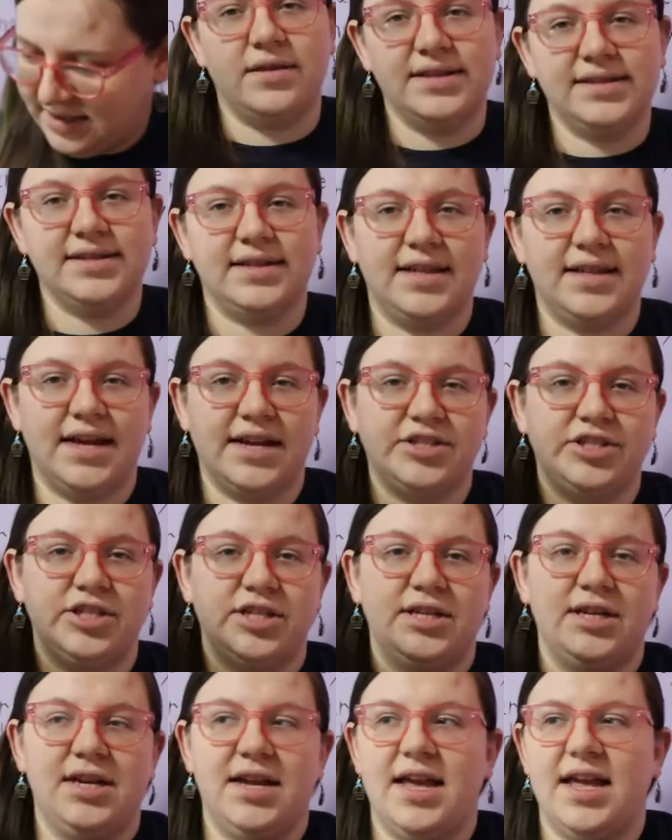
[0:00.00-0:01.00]
This
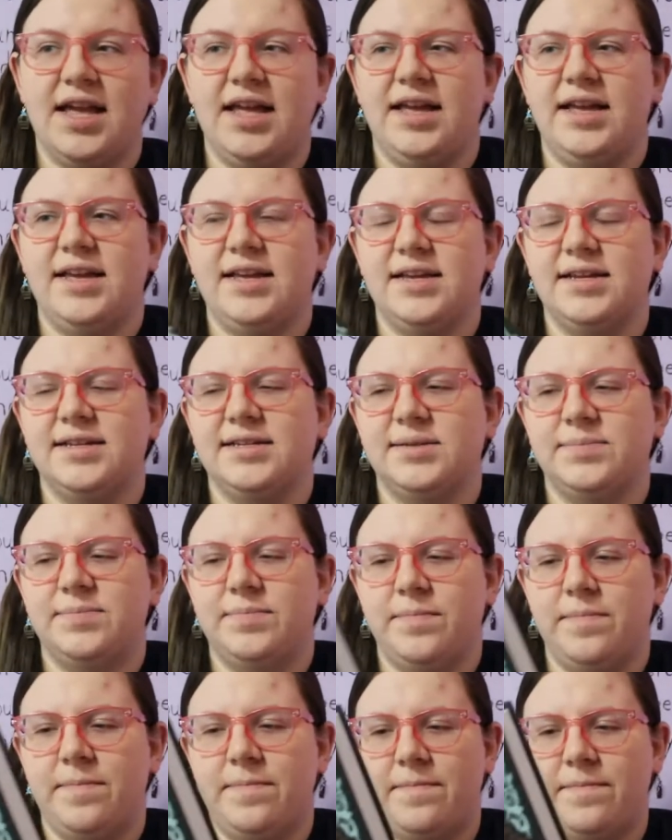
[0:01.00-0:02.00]
collection is,
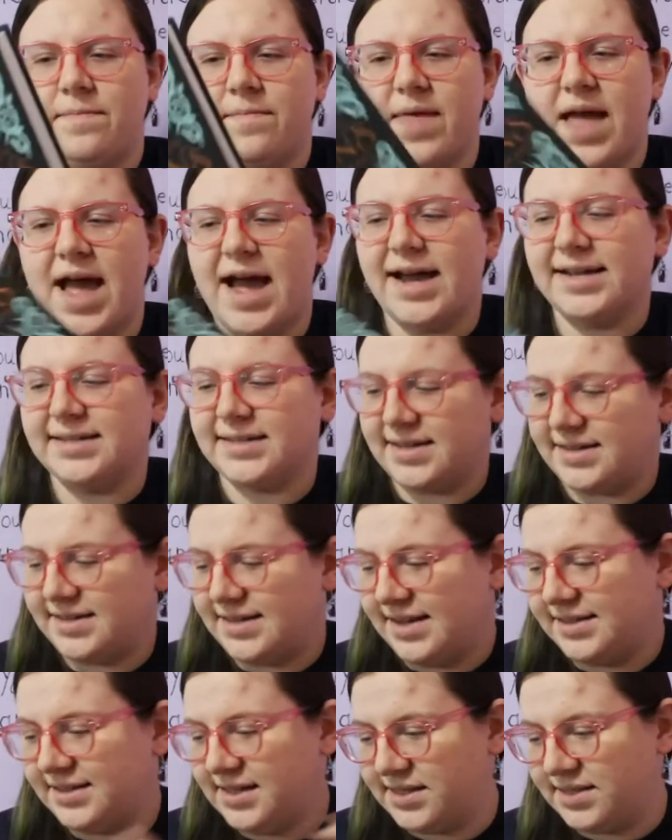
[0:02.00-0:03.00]
as it
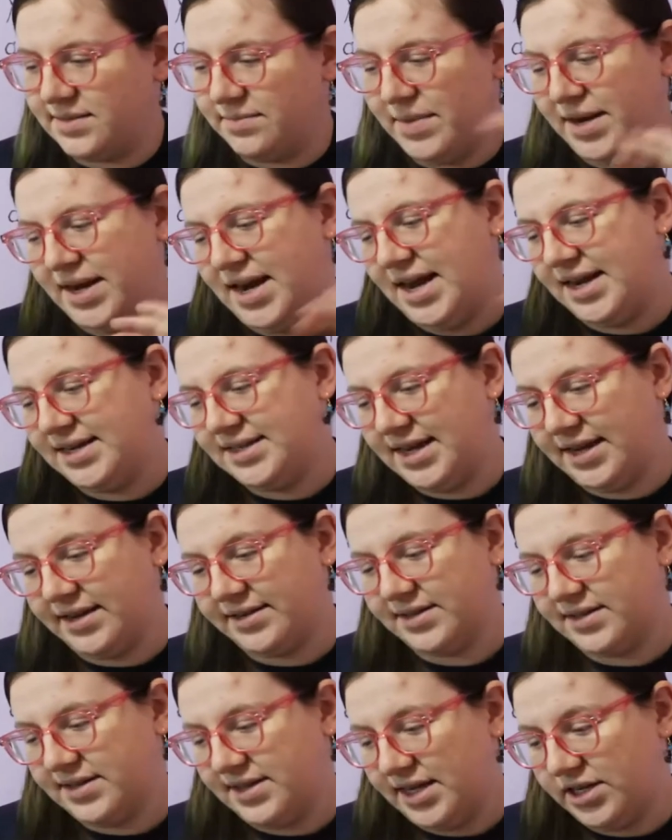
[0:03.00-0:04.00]
says, it's Midnight
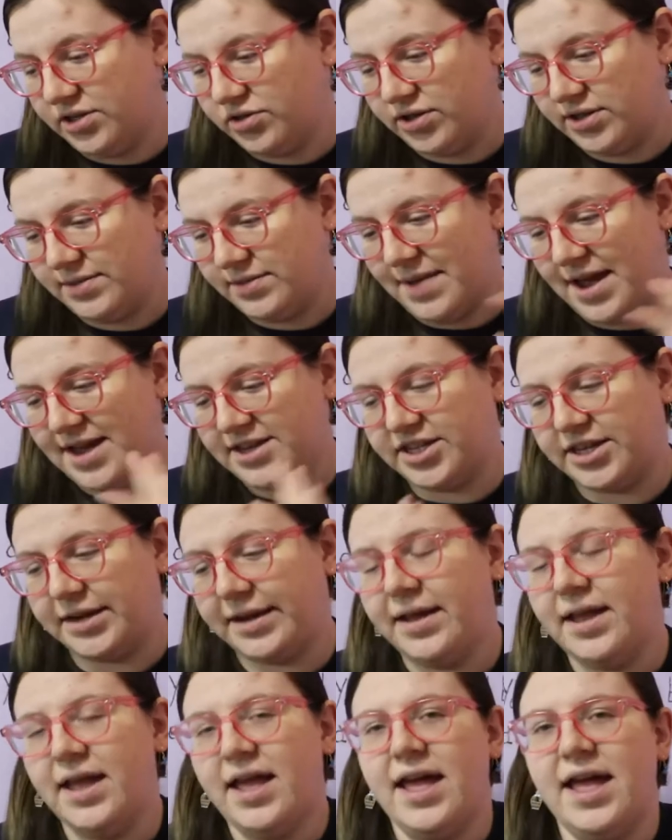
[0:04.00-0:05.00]
Tales and Dangerous
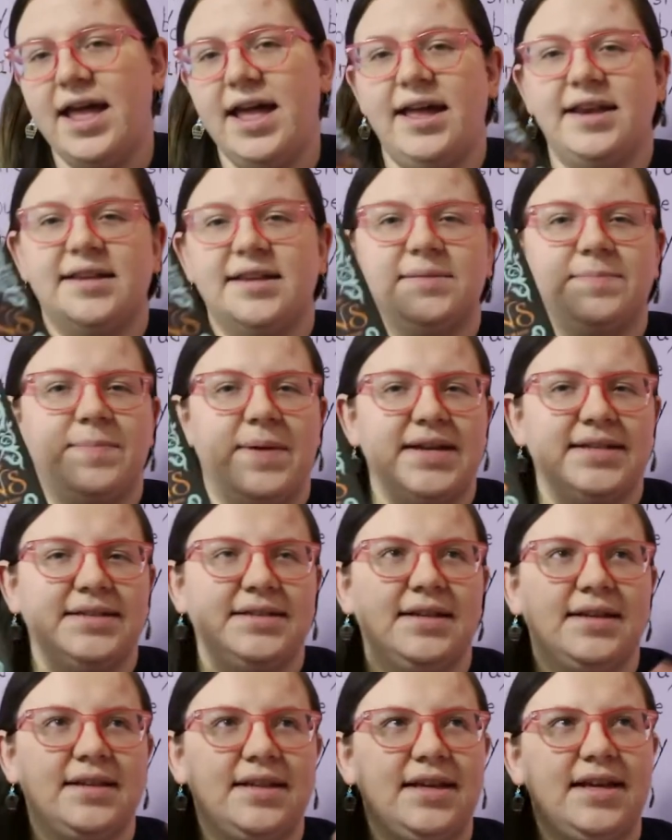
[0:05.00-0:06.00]
Magic. It is
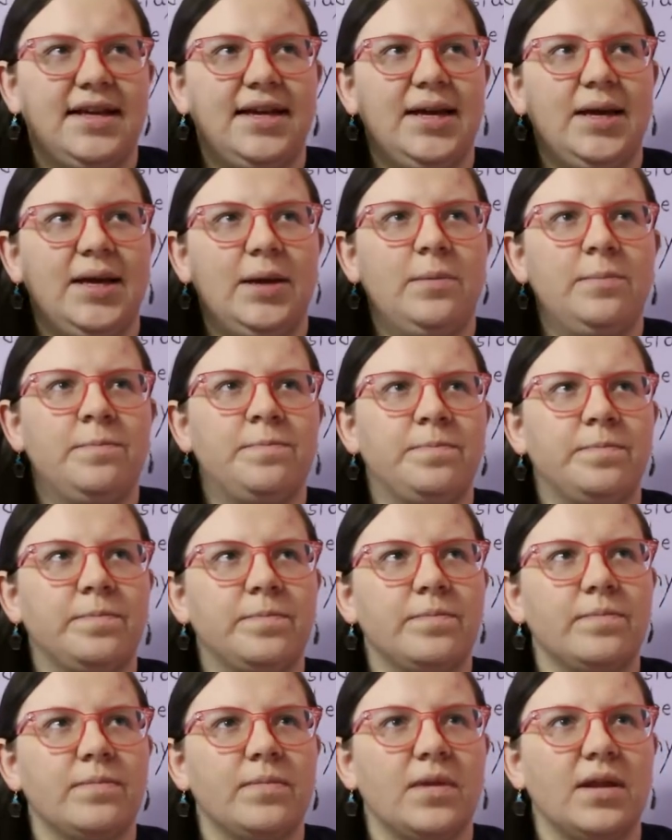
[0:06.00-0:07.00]
basically
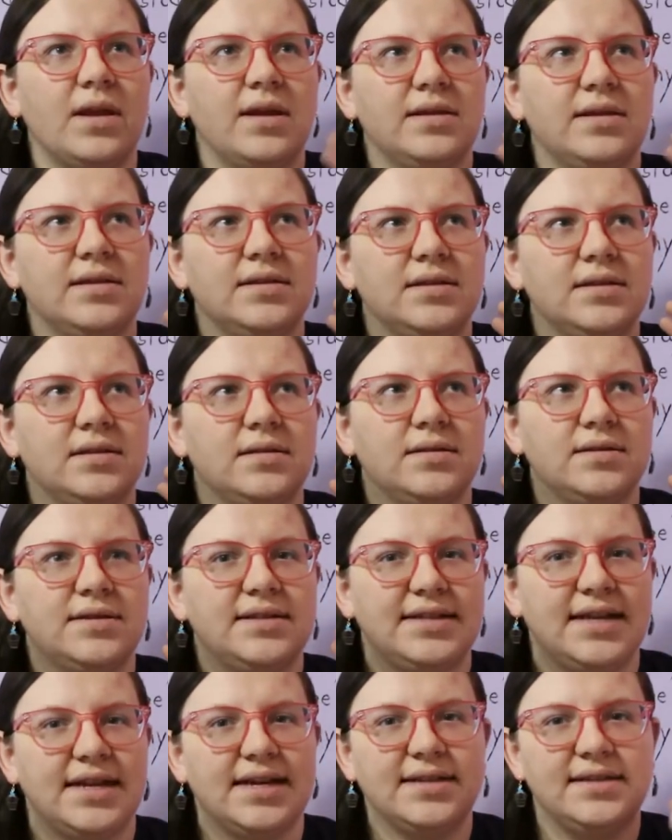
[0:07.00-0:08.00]

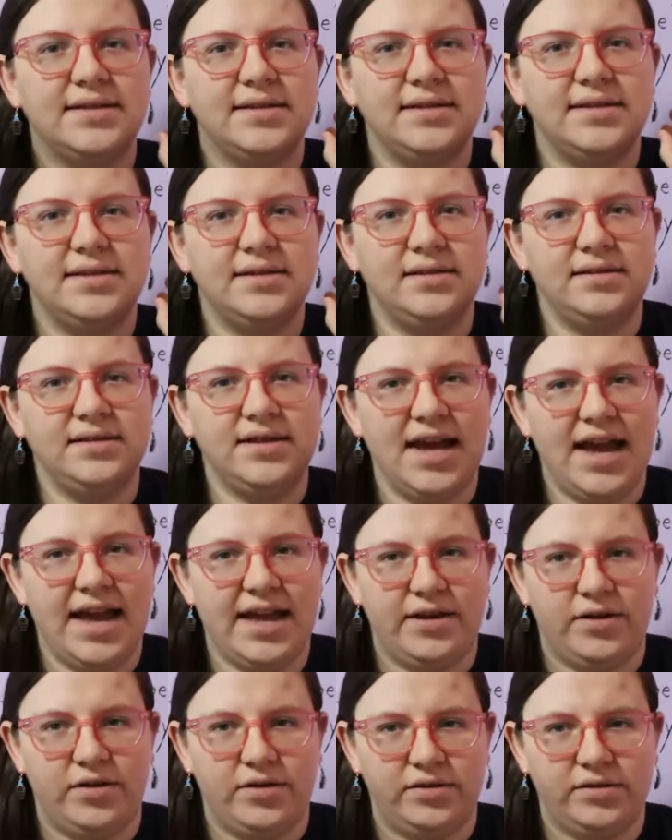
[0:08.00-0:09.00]
six
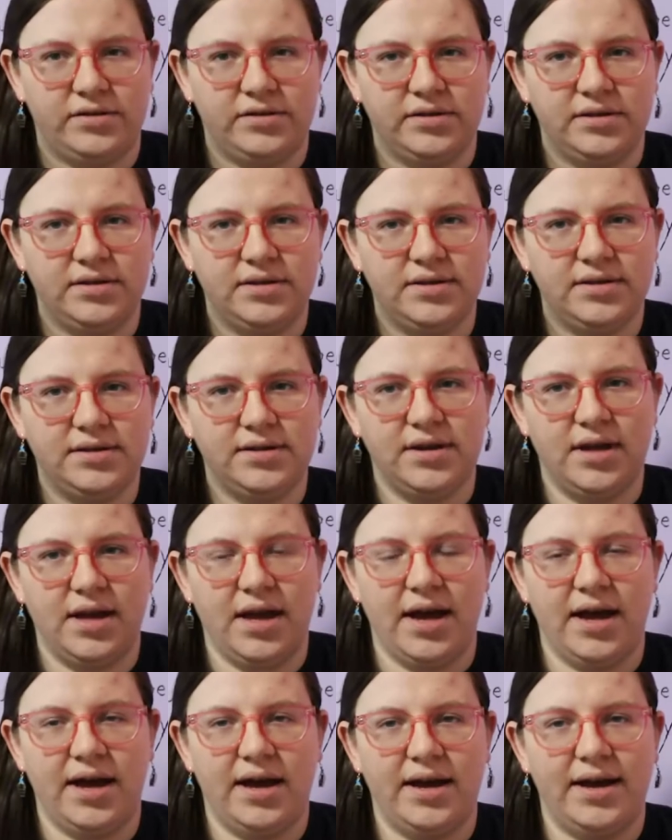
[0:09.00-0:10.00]
tales
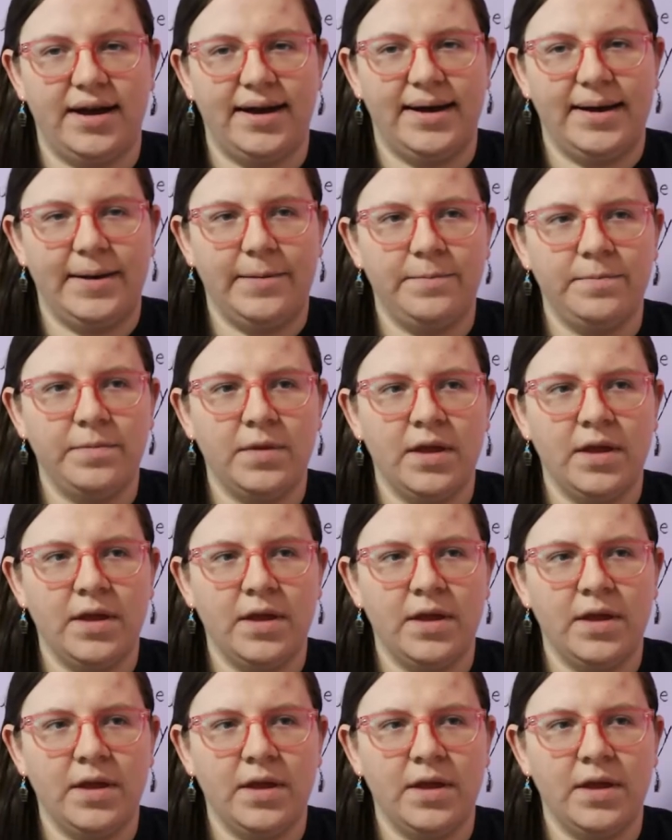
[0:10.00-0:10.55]
uh,